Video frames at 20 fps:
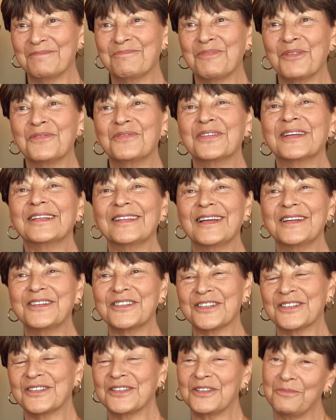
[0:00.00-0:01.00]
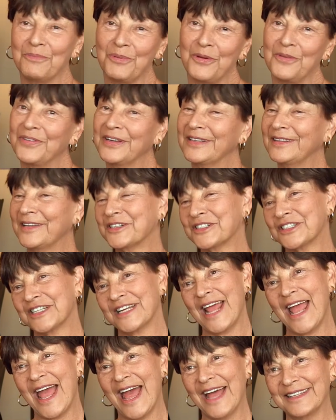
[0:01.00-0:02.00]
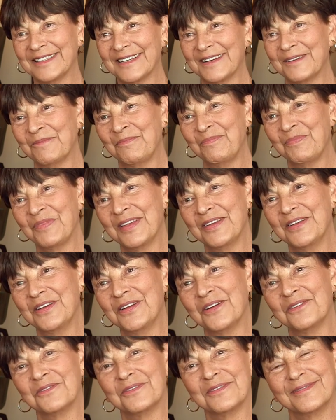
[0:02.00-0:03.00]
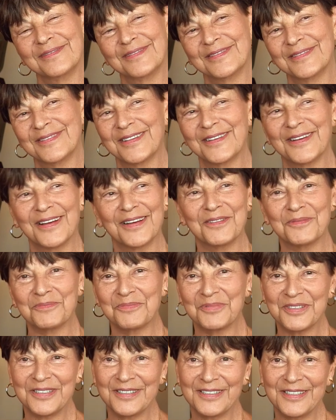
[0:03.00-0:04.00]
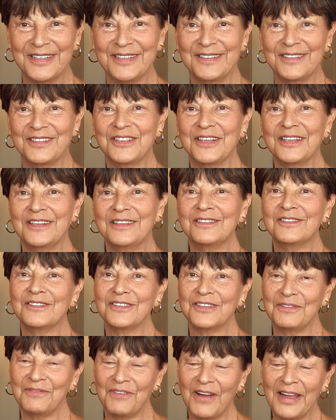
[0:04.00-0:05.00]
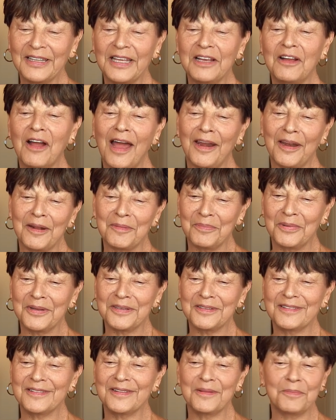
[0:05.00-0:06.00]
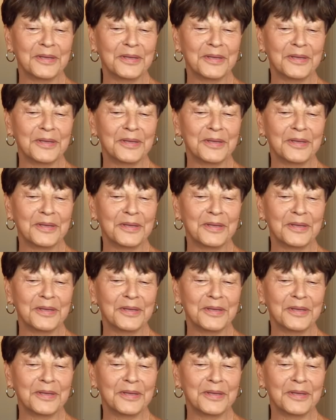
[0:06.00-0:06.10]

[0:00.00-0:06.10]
perfect luncheon suit, perfect luncheon hat. You know, uh, she she she finally got it, but in the